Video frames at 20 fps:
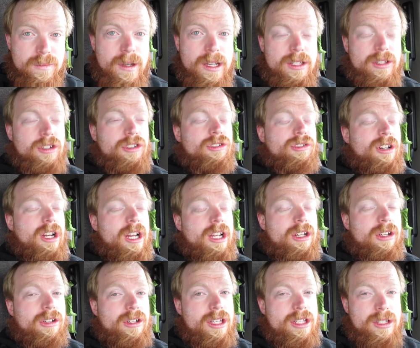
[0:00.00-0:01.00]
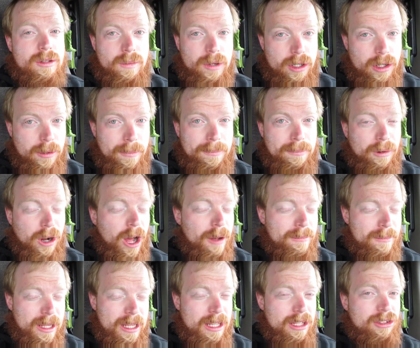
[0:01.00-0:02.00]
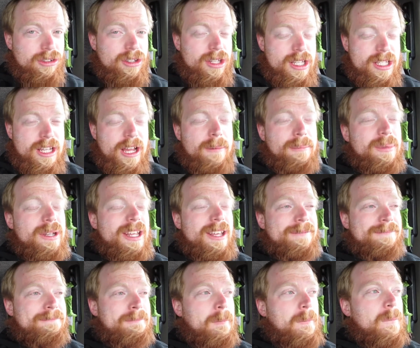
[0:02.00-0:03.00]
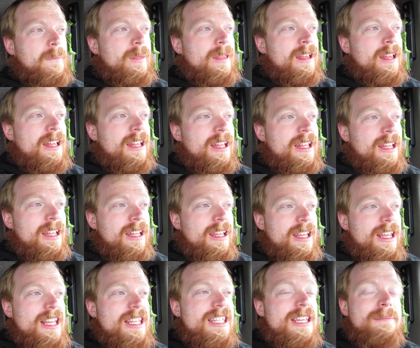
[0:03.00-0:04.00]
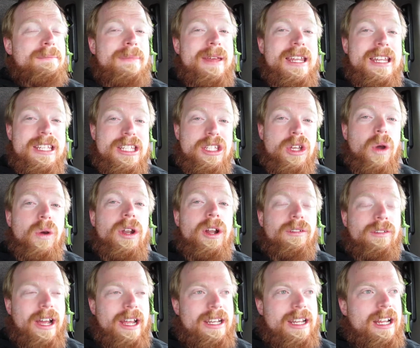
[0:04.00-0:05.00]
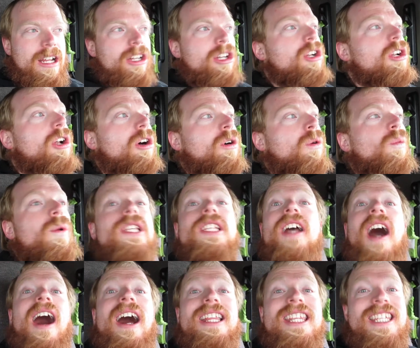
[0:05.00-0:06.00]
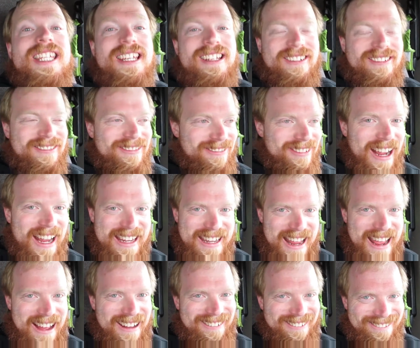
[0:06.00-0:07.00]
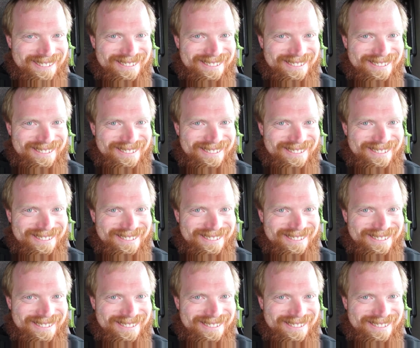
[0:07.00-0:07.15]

Western Triangle. He's the one who brought me to this company. He's in Minnesota right now. No, no, Wisconsin right now.